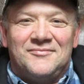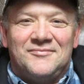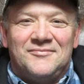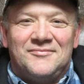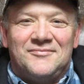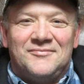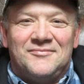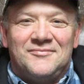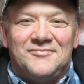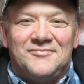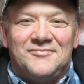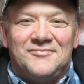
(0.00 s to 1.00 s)

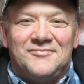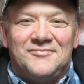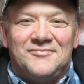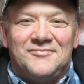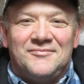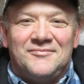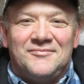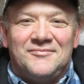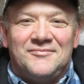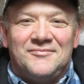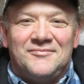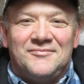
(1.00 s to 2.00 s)

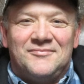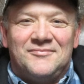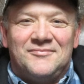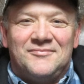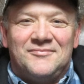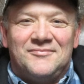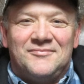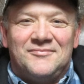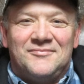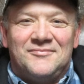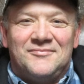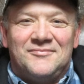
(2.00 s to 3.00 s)

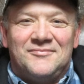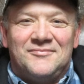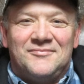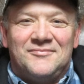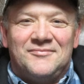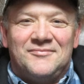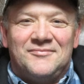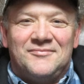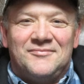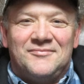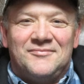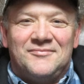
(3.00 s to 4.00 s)

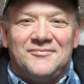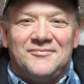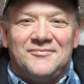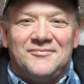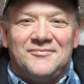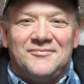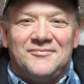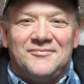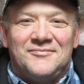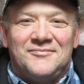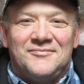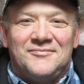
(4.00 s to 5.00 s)

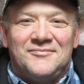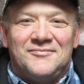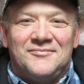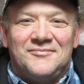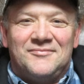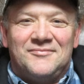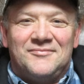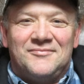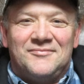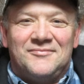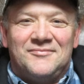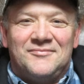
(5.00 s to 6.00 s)

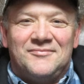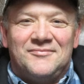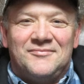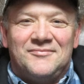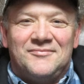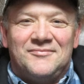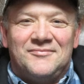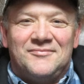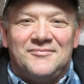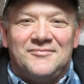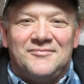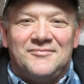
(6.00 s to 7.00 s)

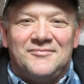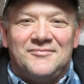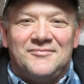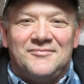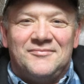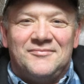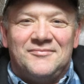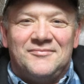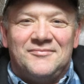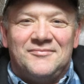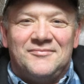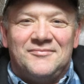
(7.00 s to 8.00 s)
(no lip movement)